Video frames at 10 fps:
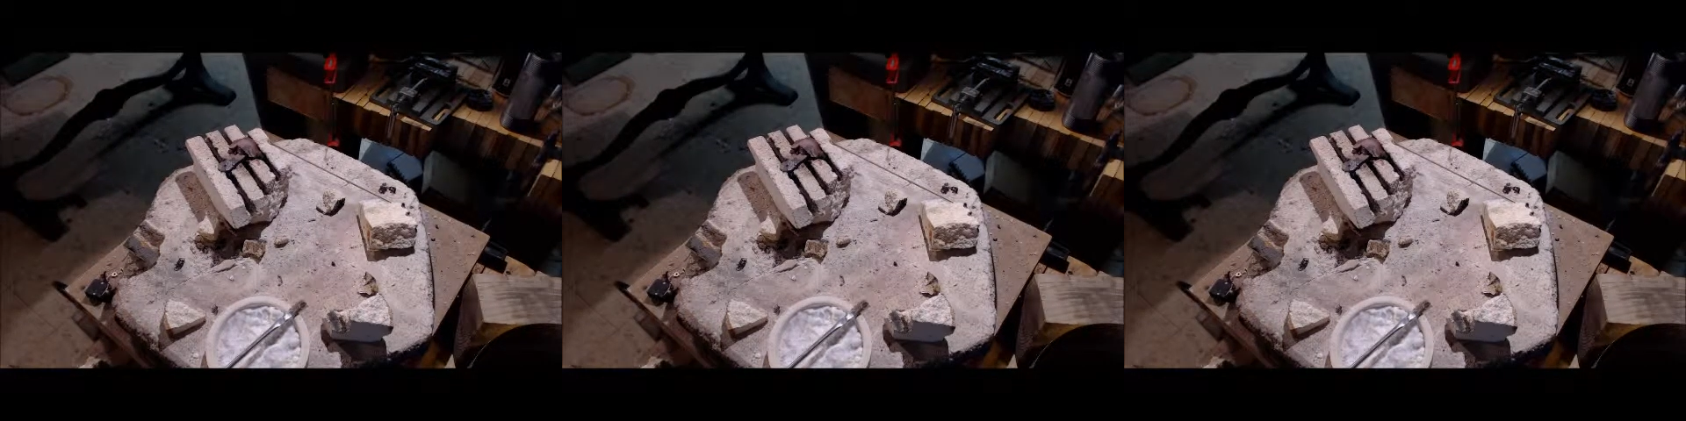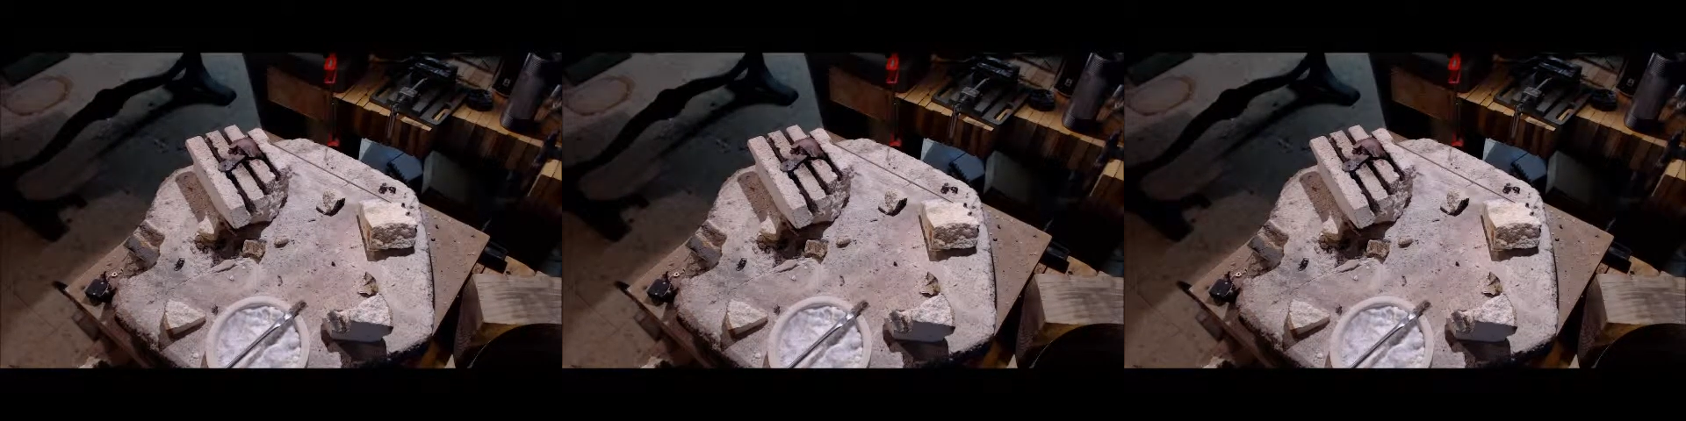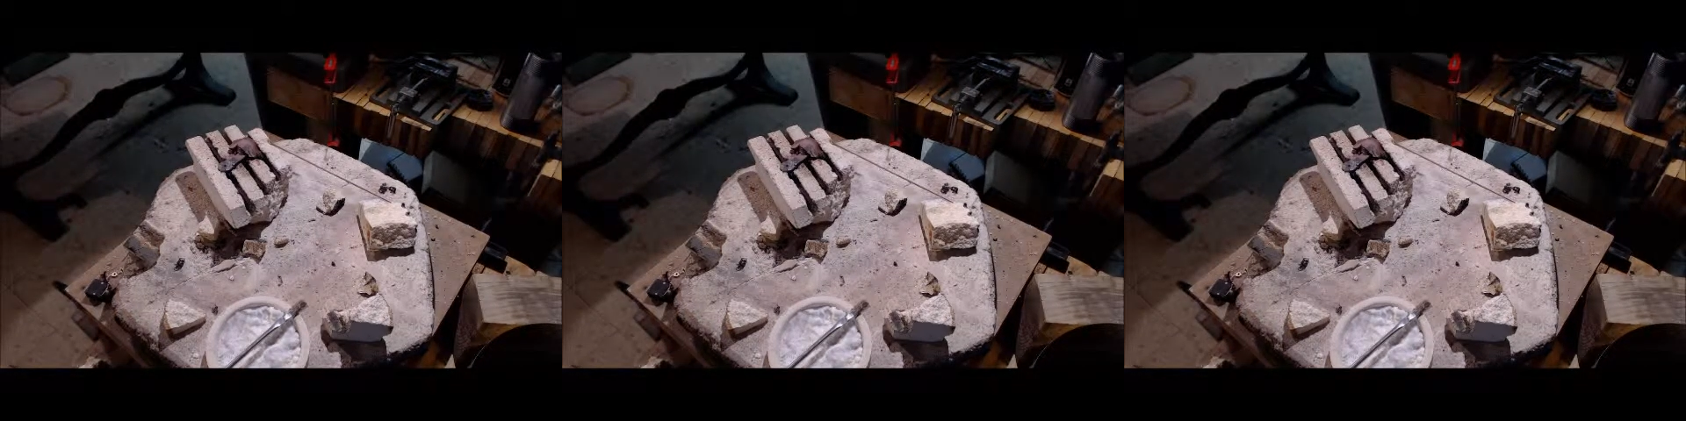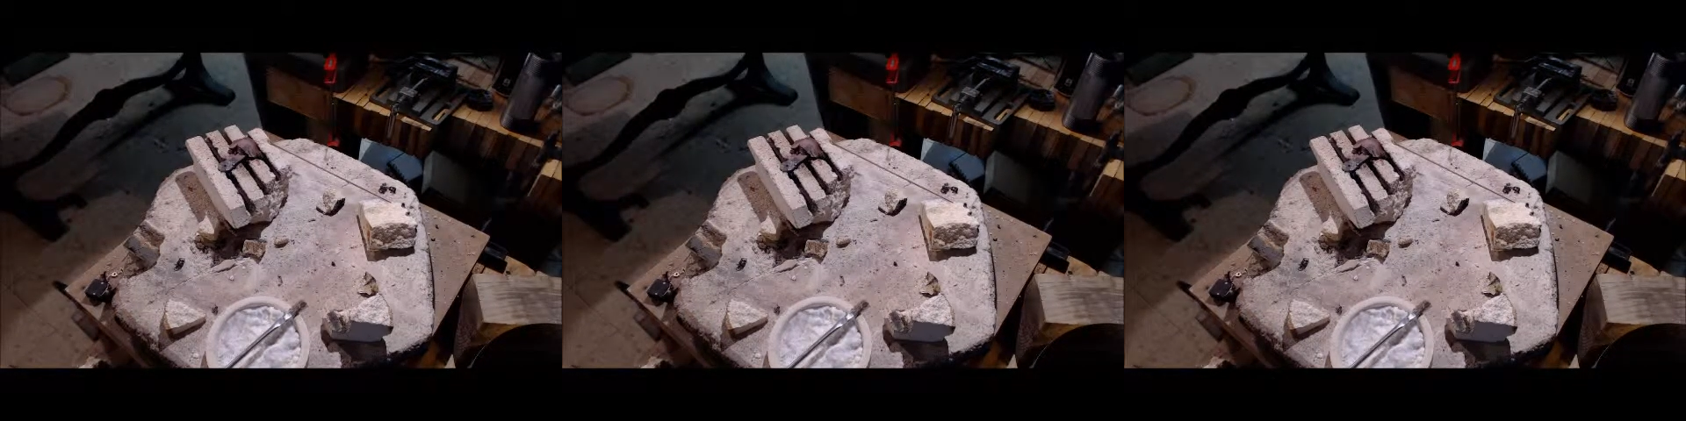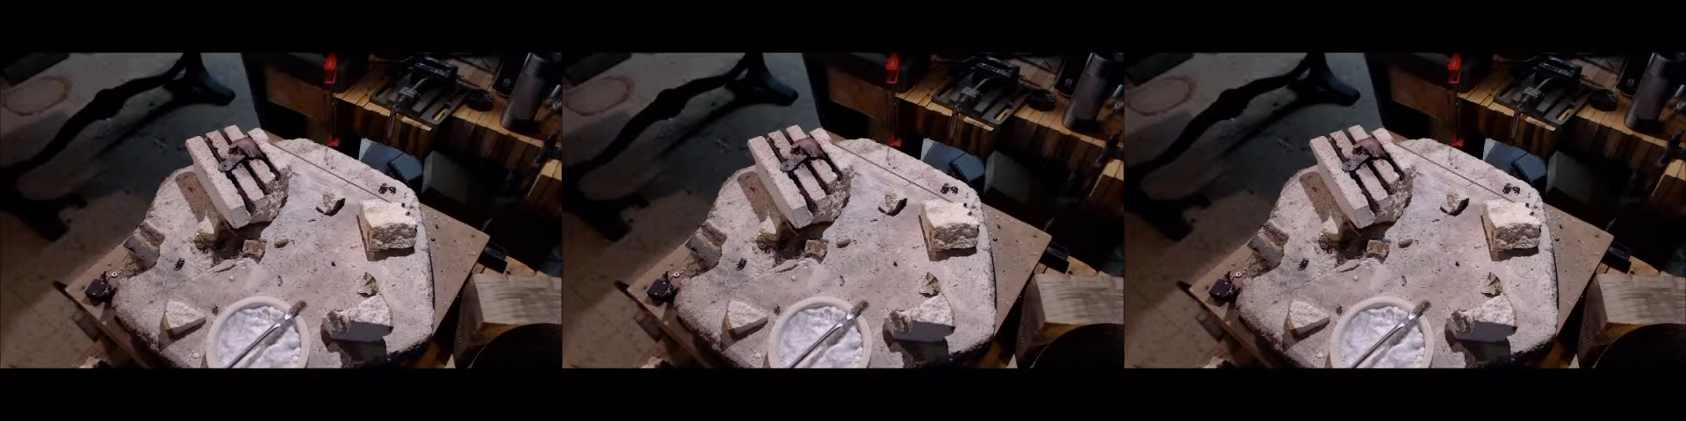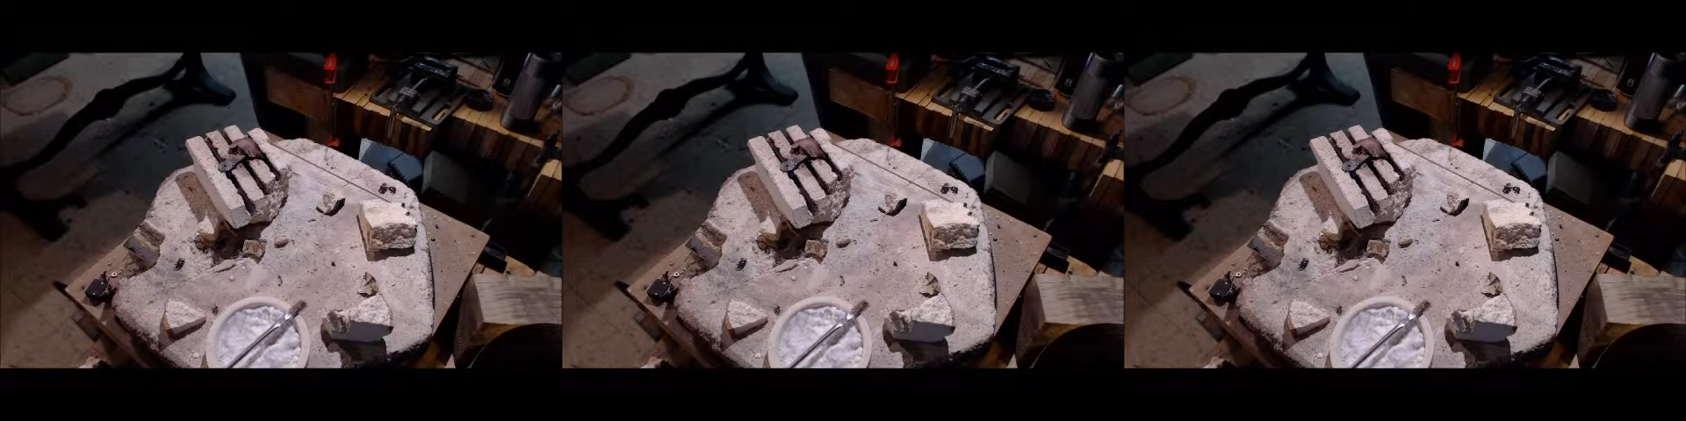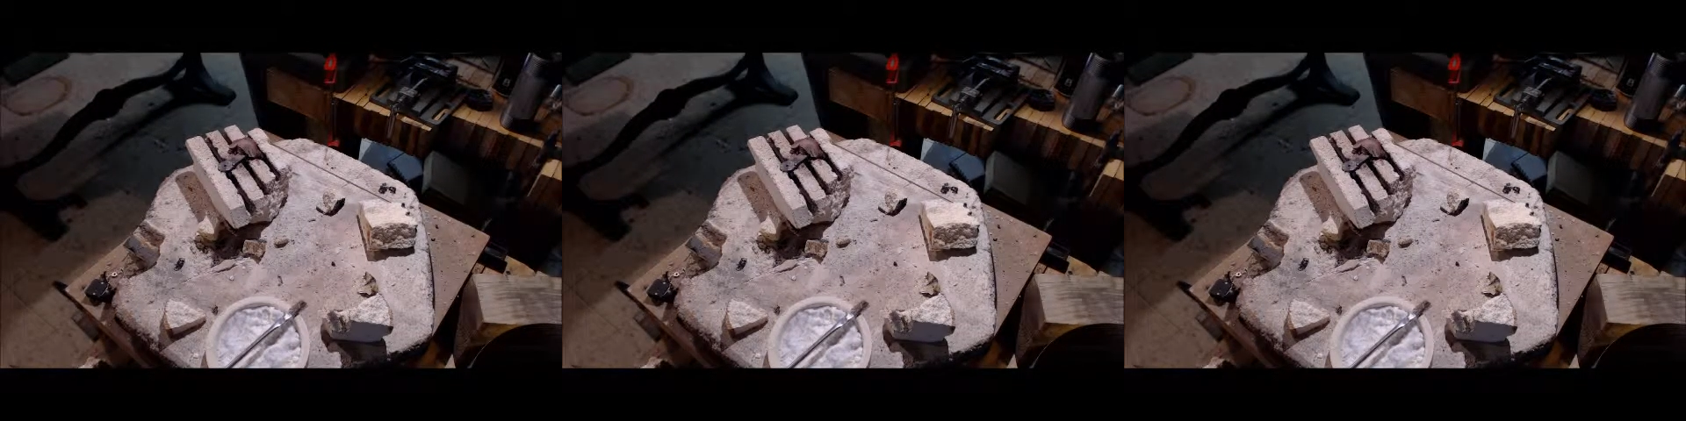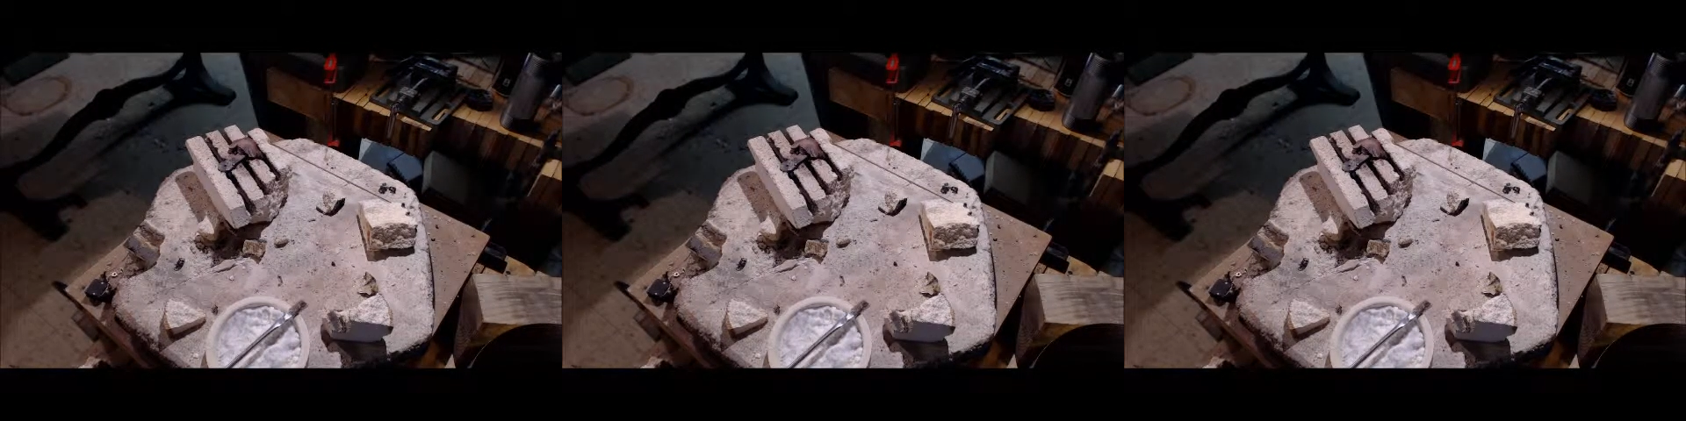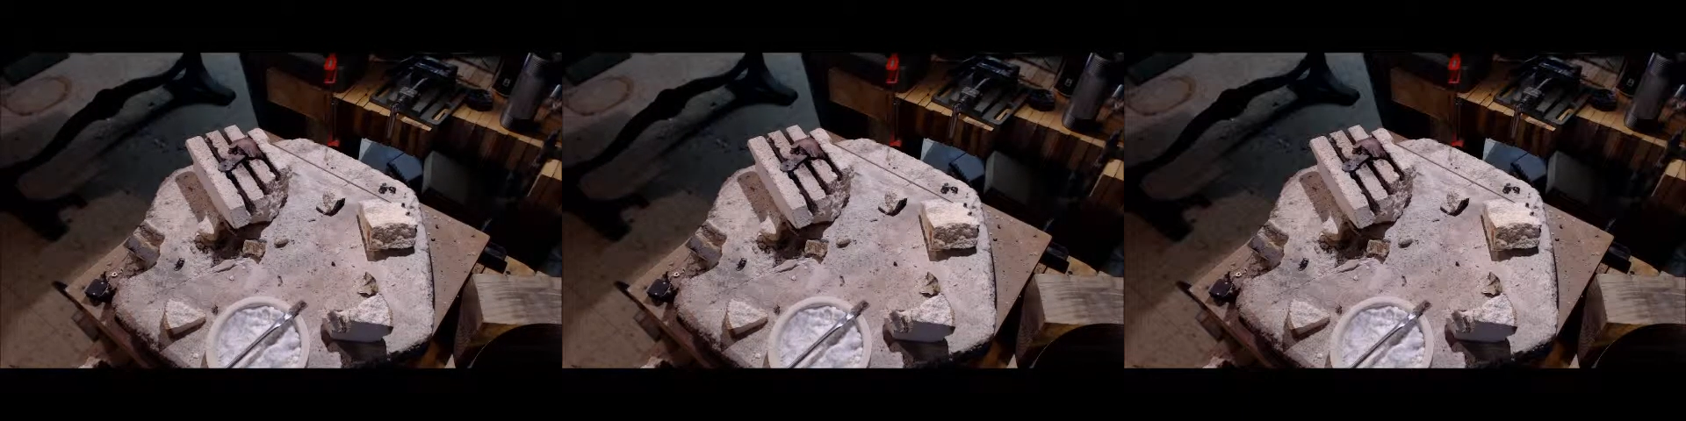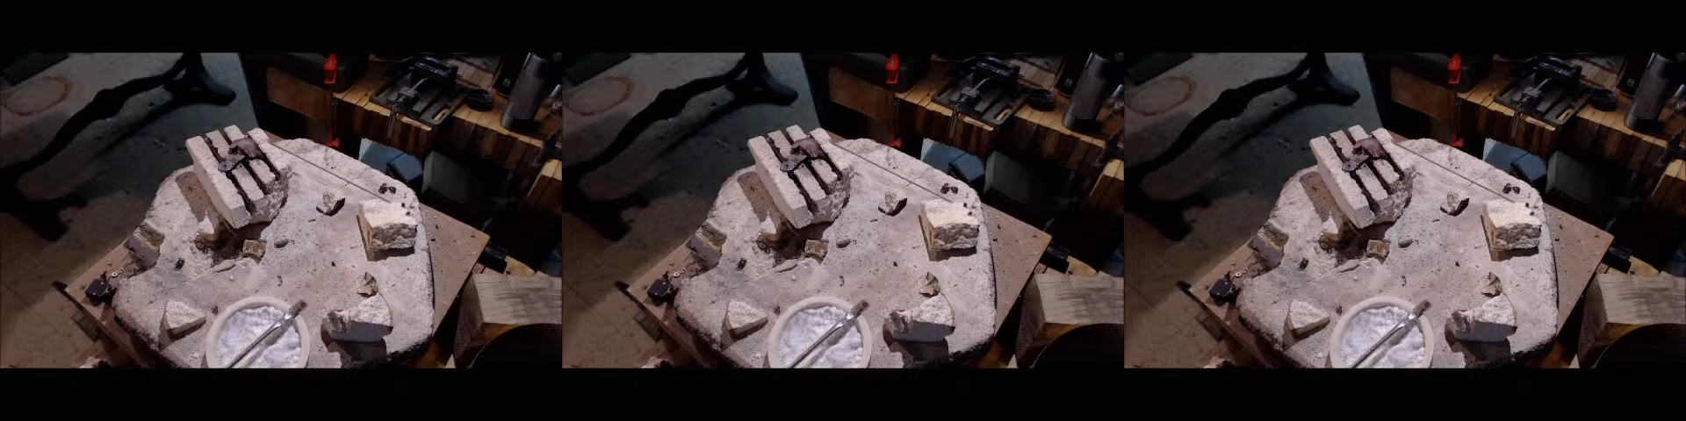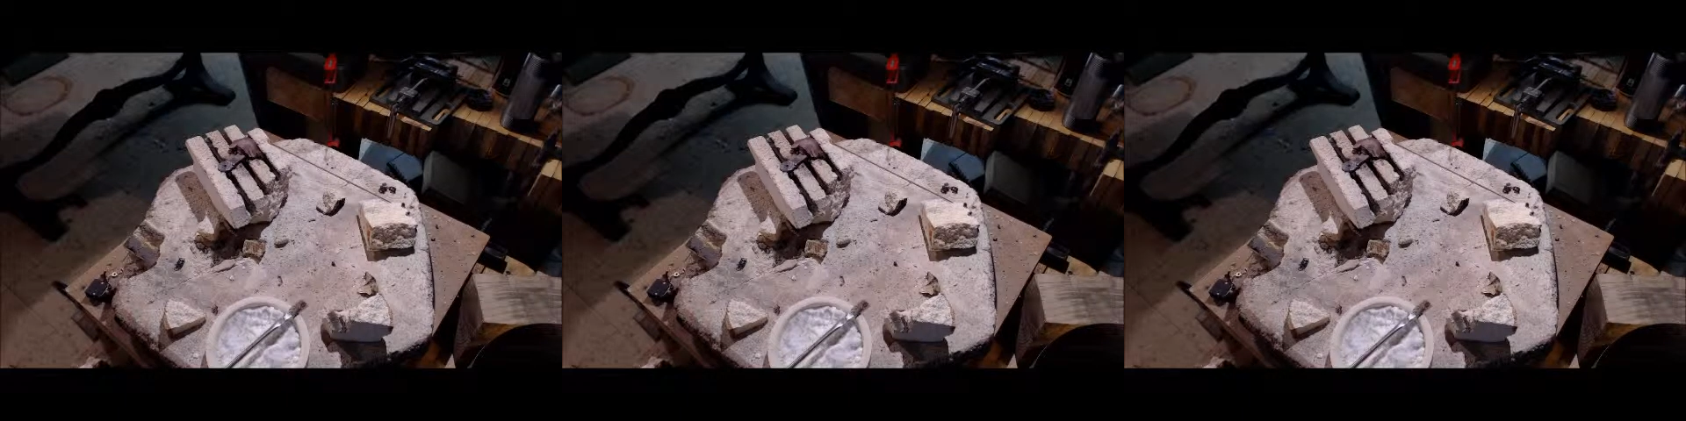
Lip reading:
No face is visible, so there are no lips to read.